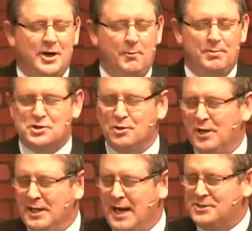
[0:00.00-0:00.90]
God, help us
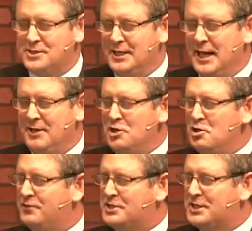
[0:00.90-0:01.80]
to realize today that
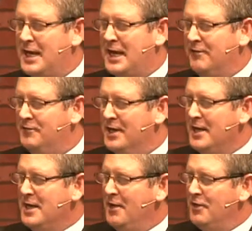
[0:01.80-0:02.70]
you have saved,
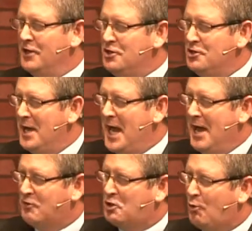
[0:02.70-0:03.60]
that you
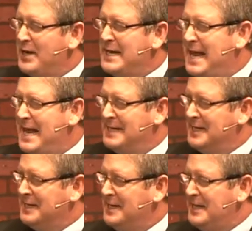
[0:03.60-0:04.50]
have
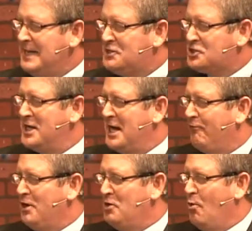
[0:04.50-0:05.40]
created each and
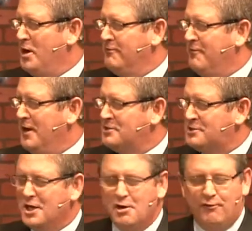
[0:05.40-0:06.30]
every one of
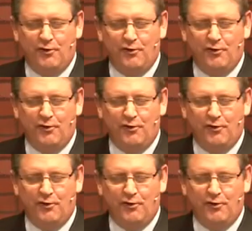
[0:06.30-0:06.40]
us